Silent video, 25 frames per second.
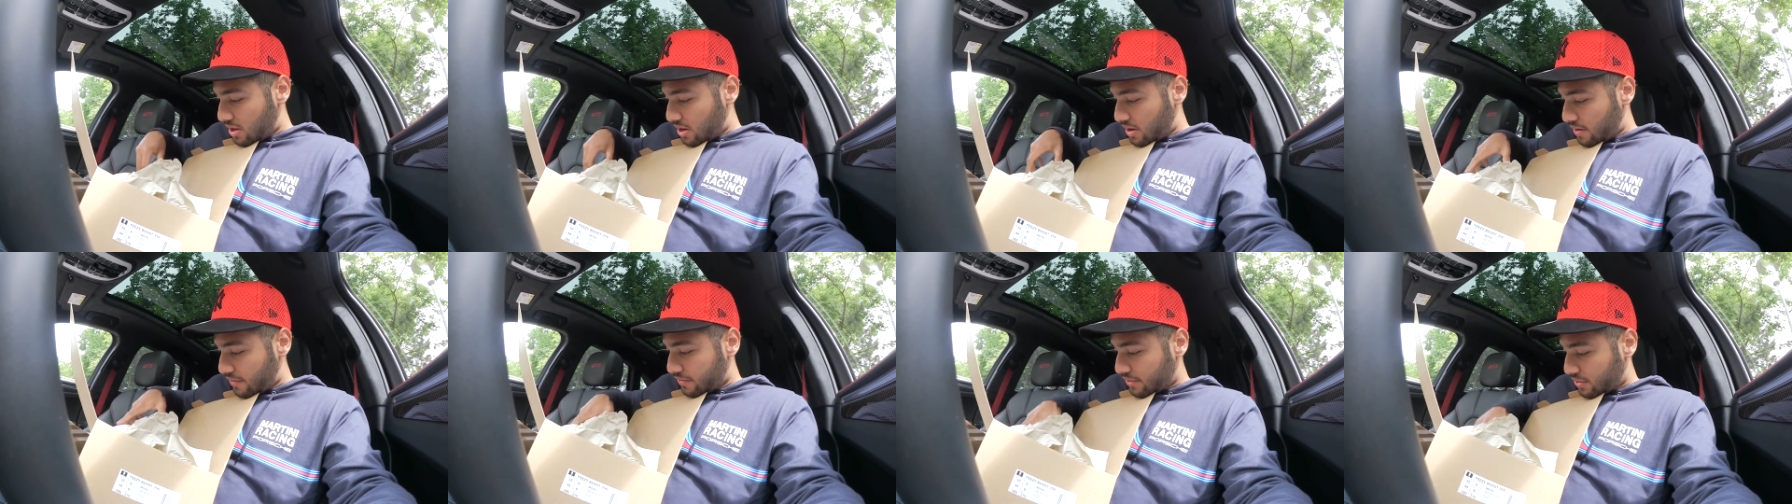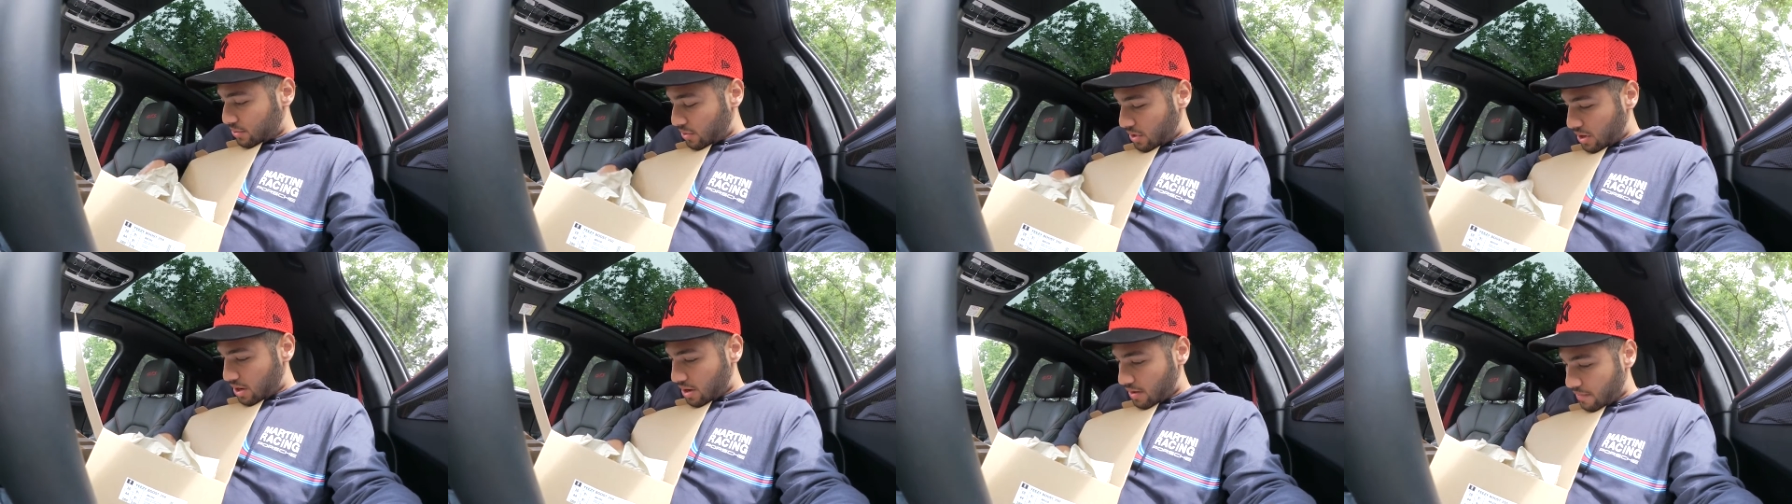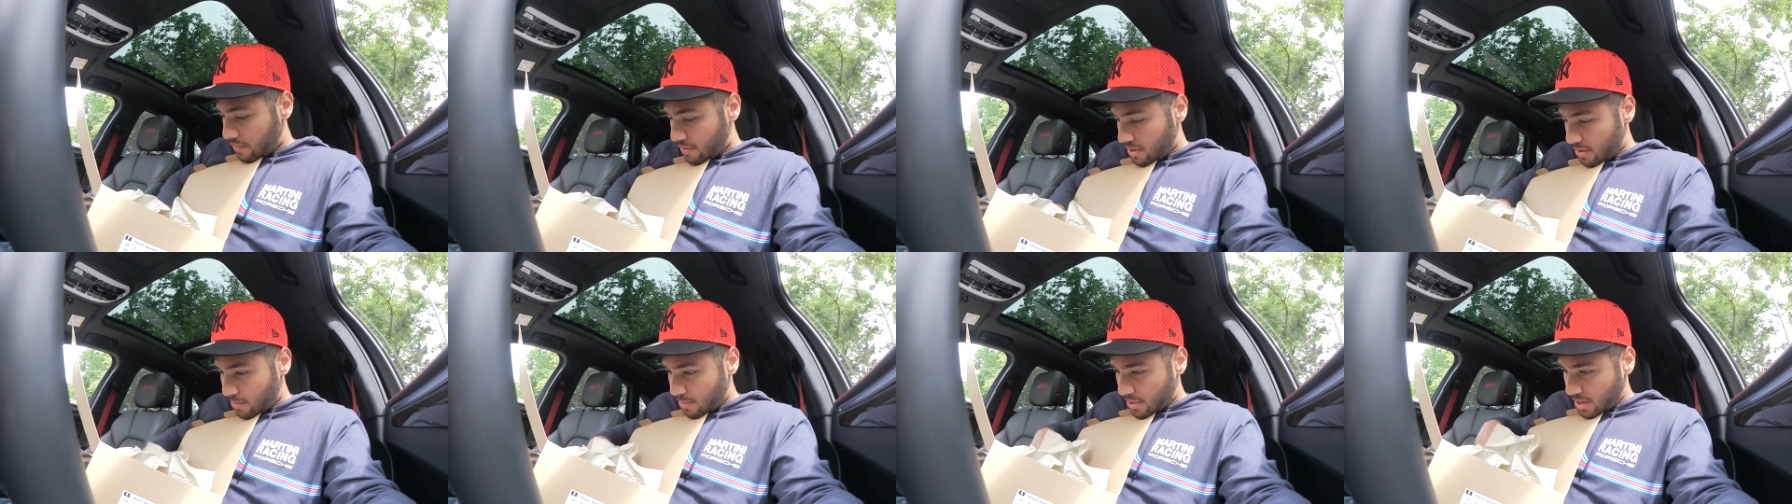love to
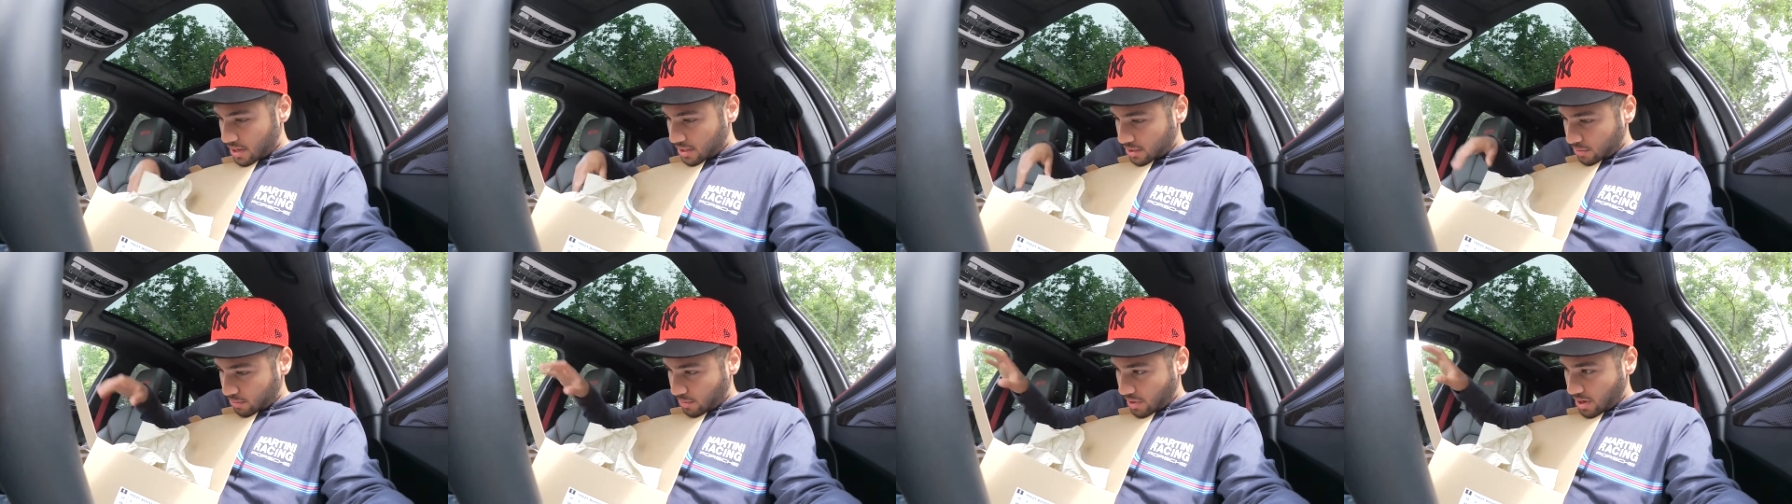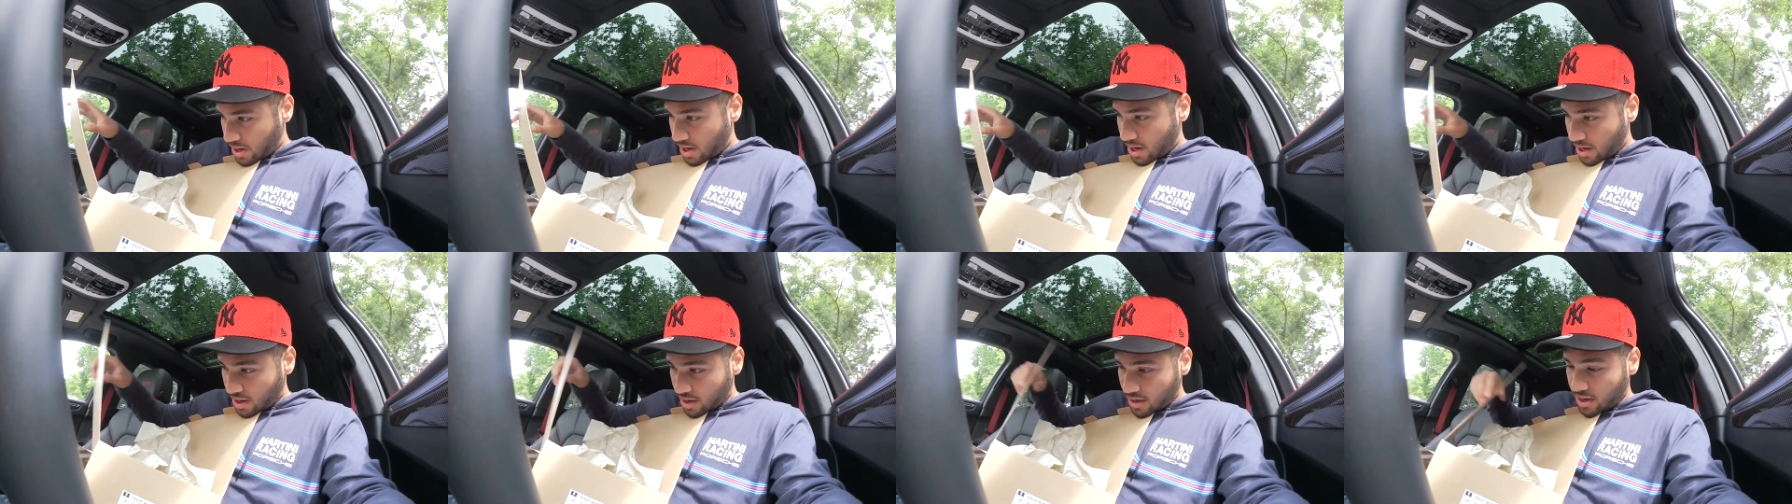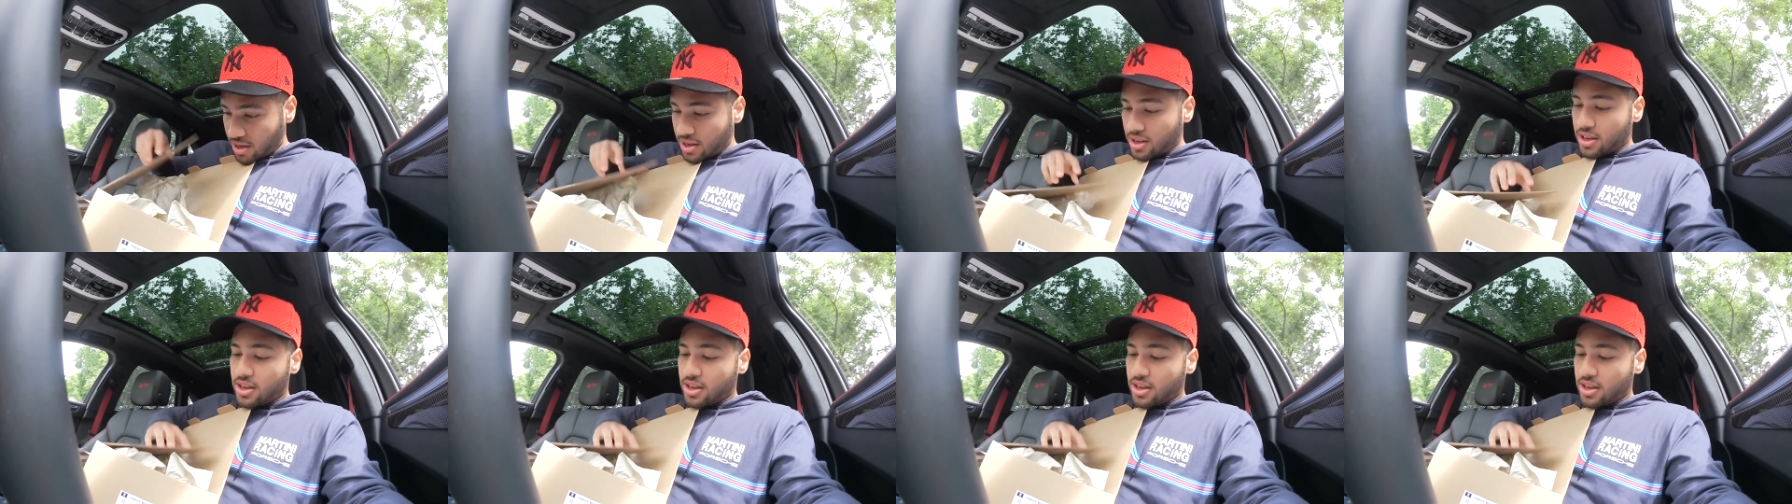have them that's why